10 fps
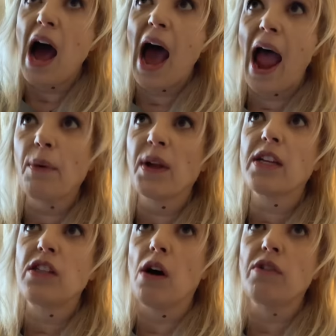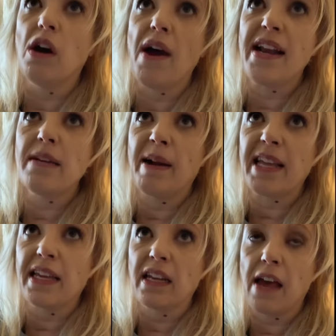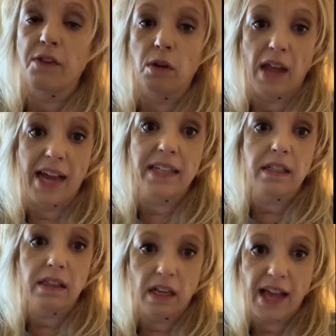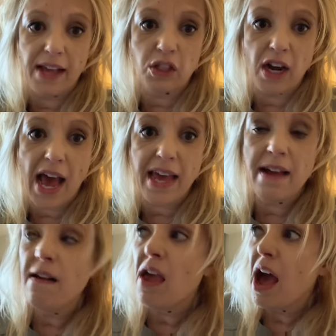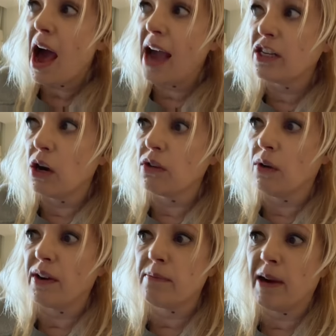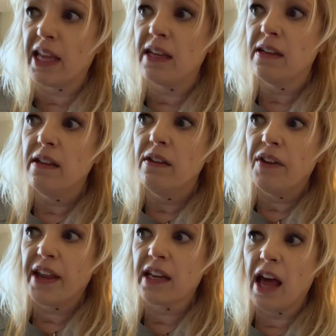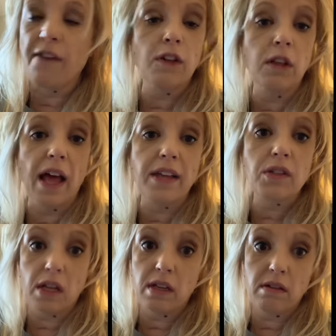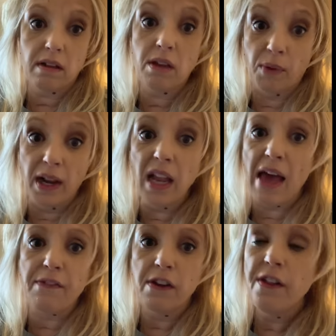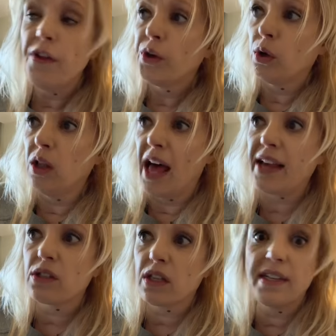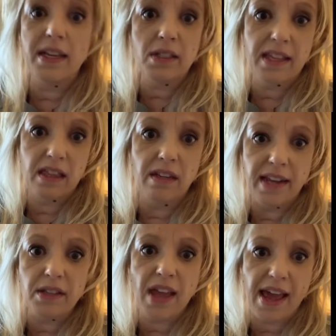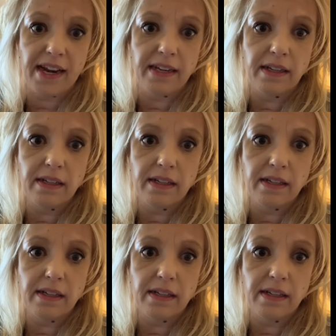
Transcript: I really don't know anybody in life who liked The Last Jedi. I don't know anybody in life who likes, in real life, who likes the Diz, the Diz canon.